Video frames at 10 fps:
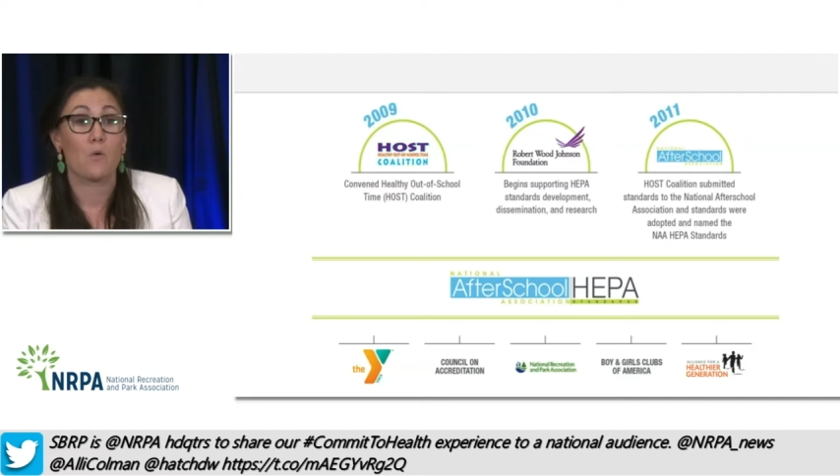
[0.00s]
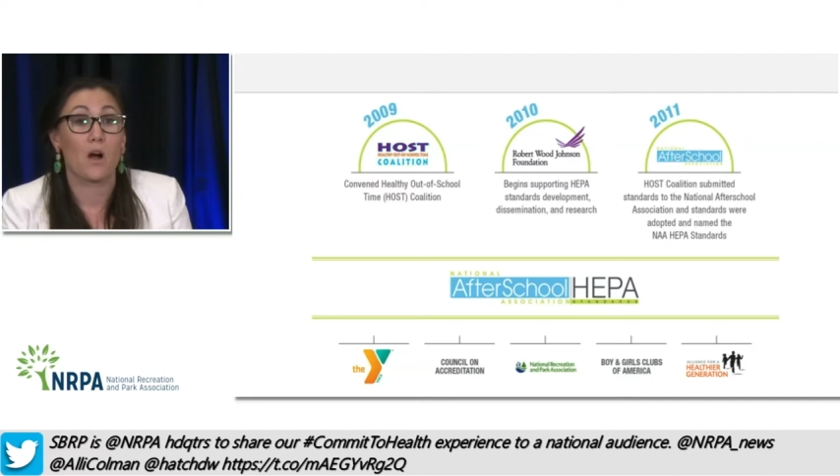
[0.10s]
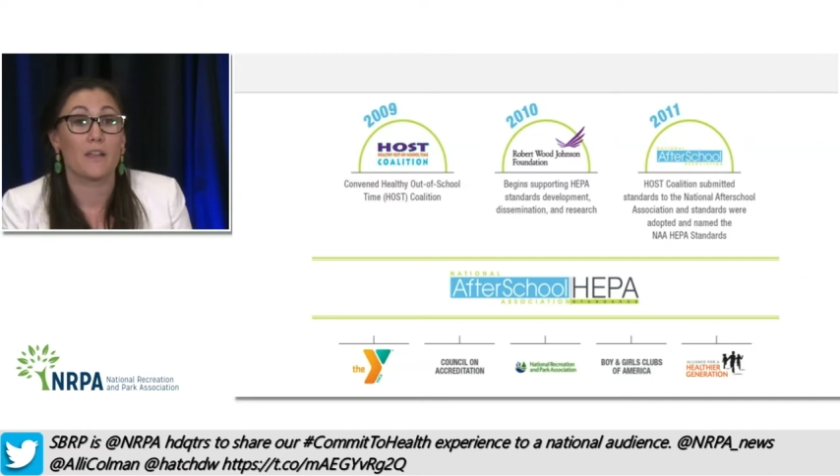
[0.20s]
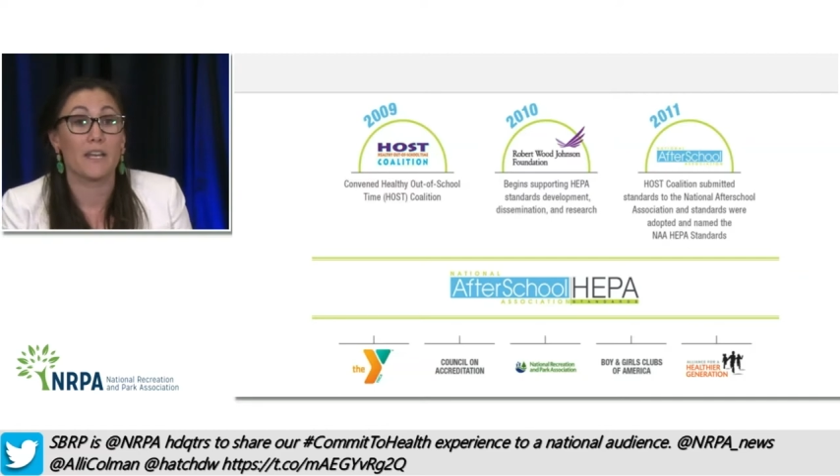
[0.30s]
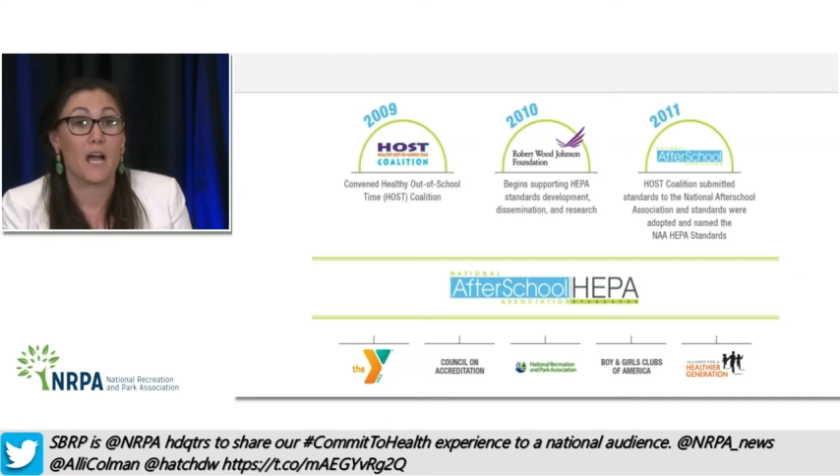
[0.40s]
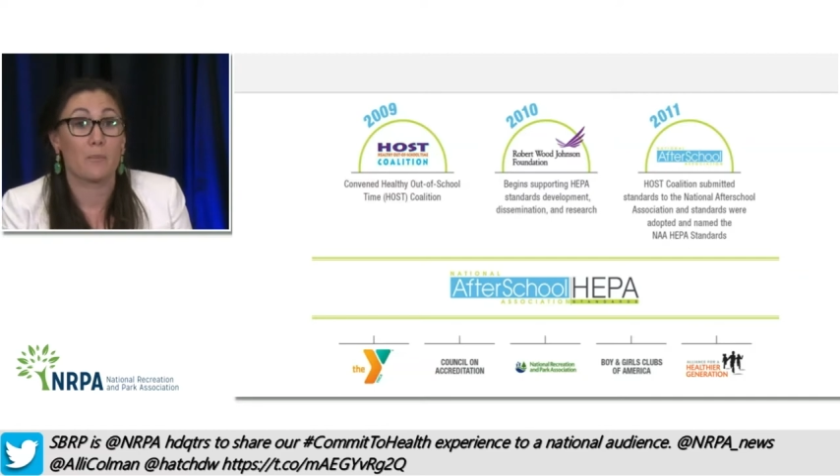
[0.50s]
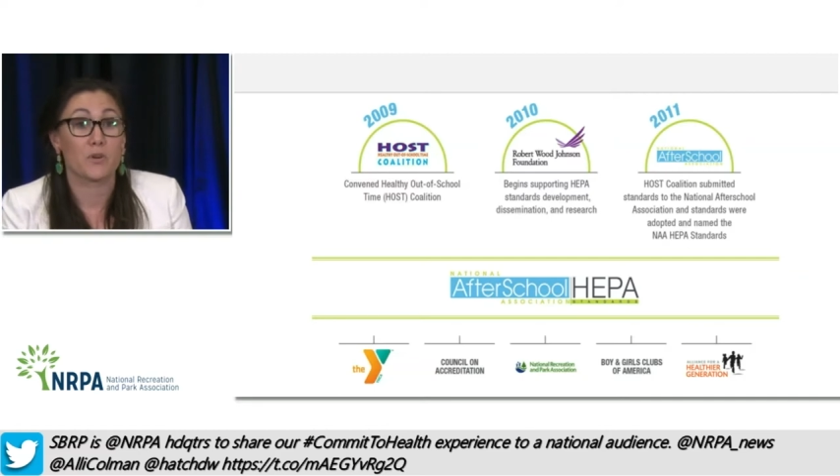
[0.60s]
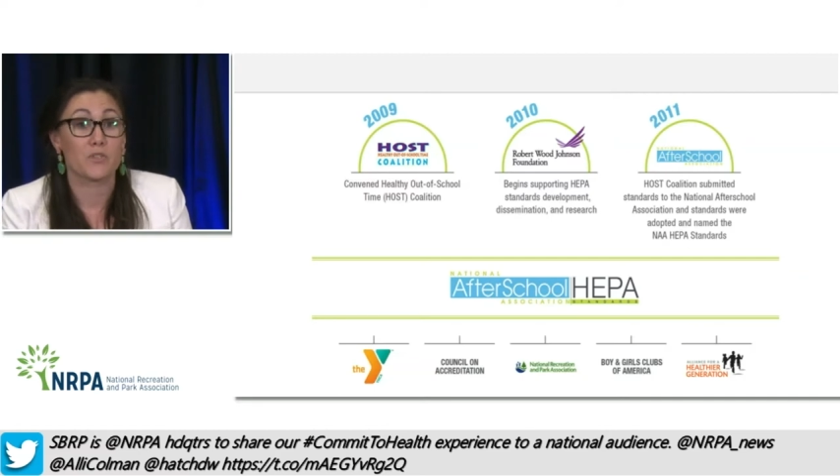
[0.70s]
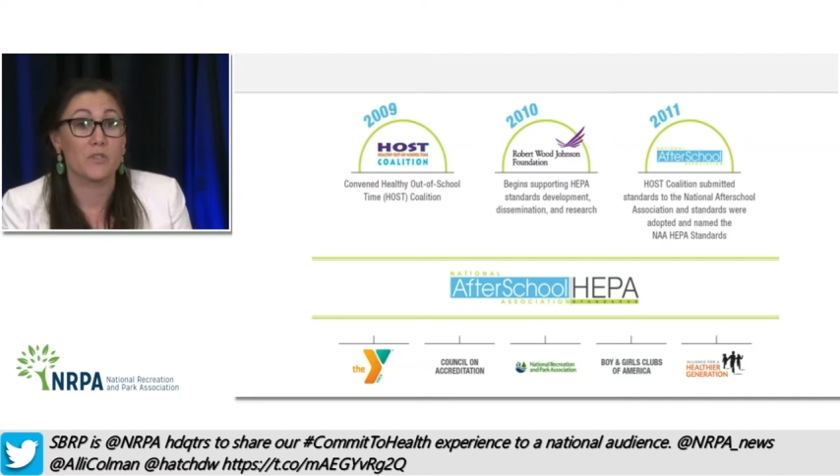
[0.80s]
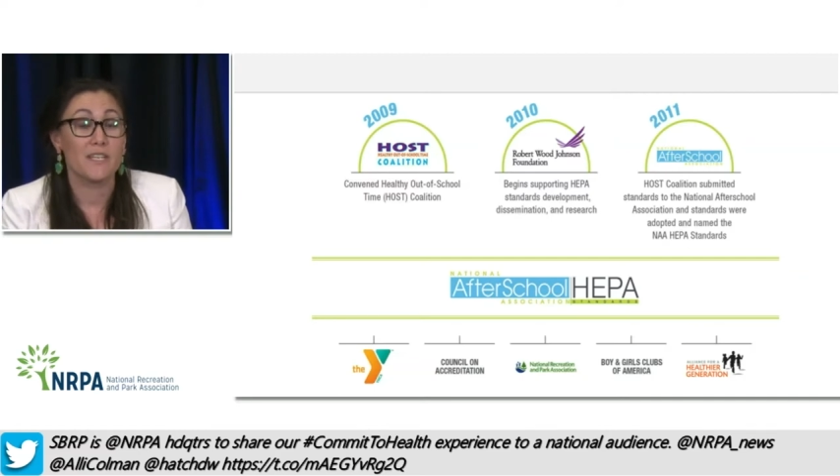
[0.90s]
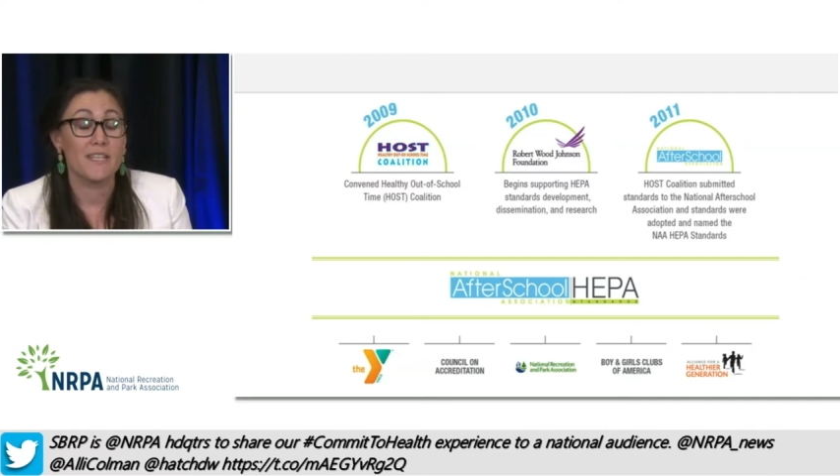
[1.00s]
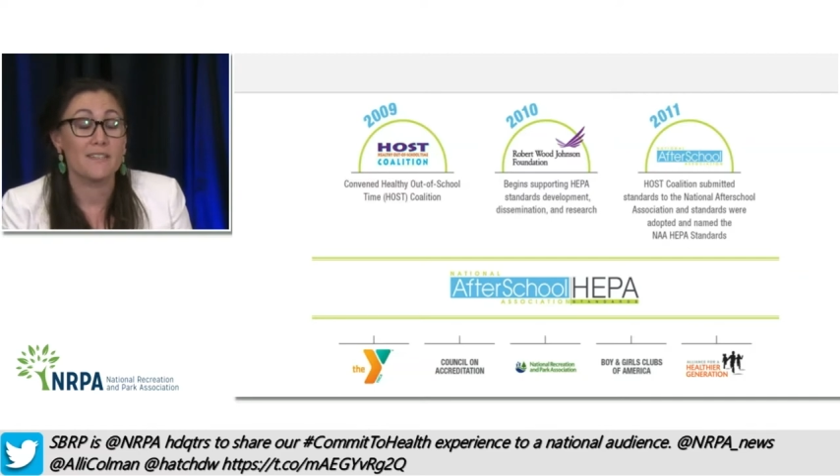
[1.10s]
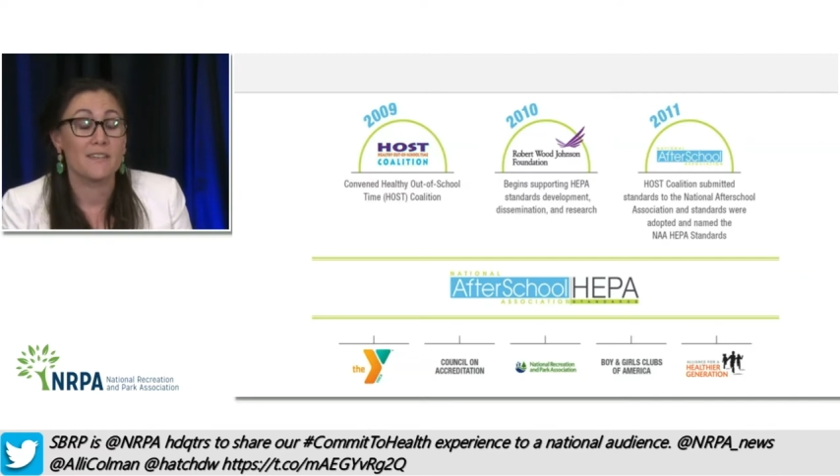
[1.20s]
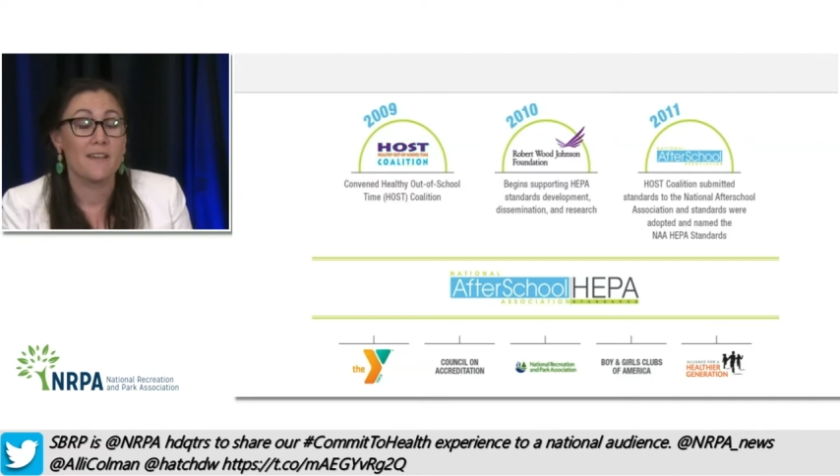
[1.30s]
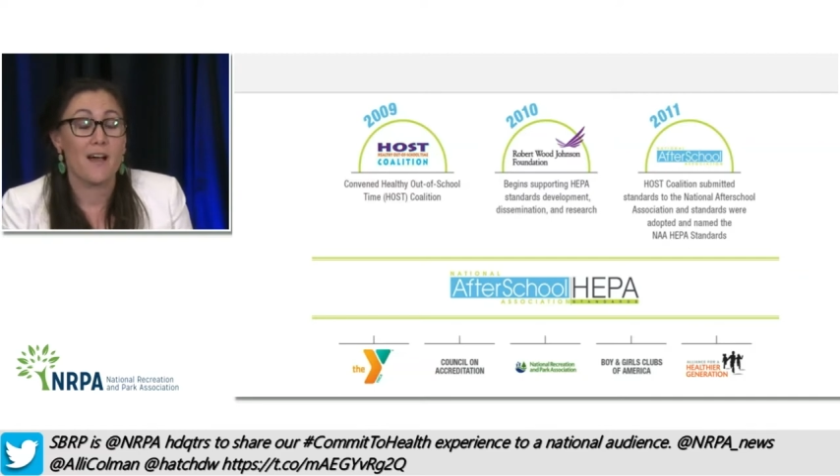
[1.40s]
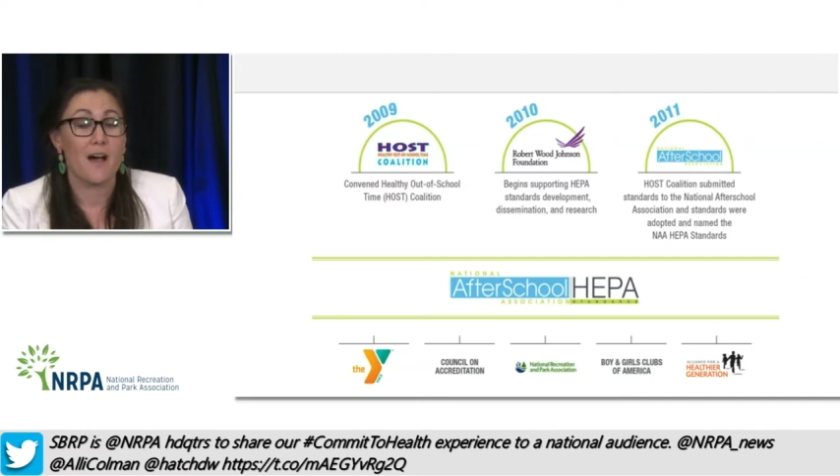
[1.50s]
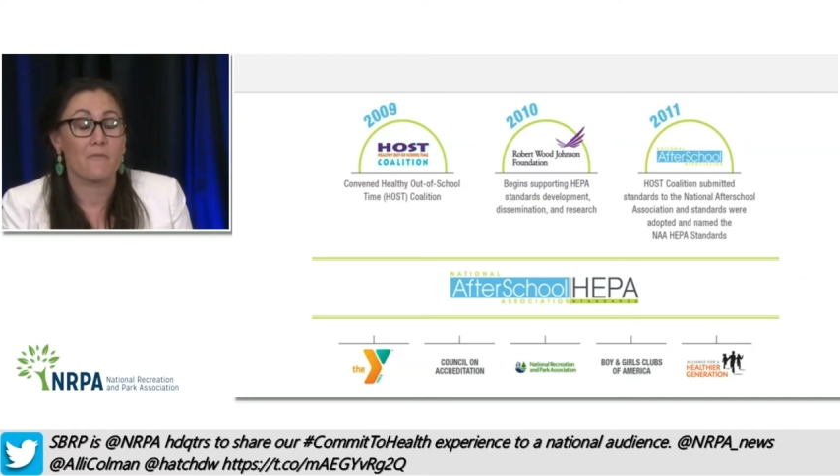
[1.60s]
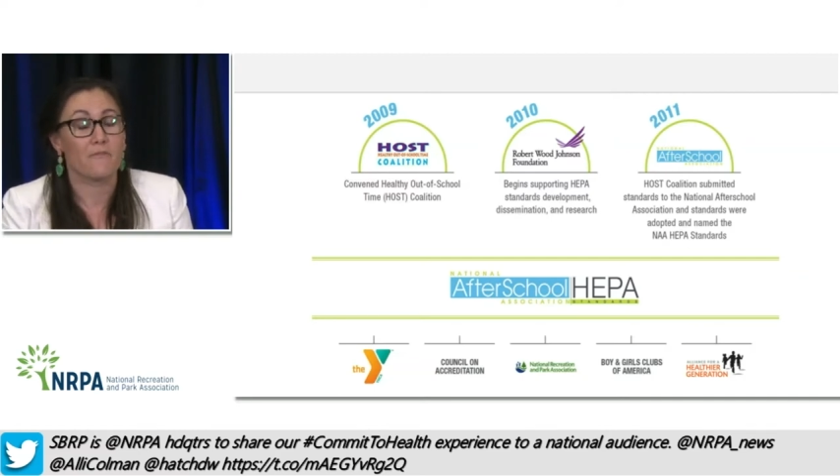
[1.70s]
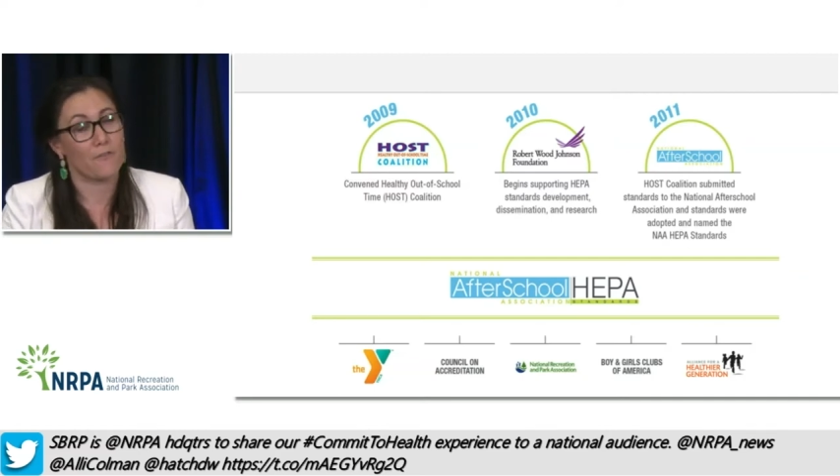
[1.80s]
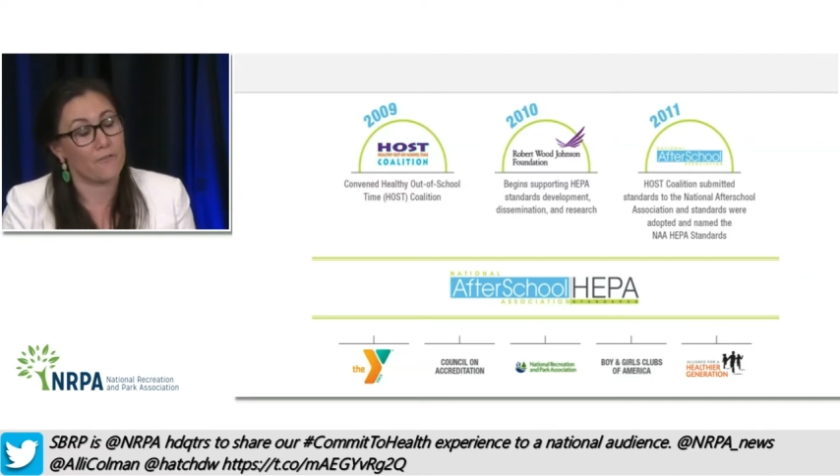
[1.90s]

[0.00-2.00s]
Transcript: quality opportunities um,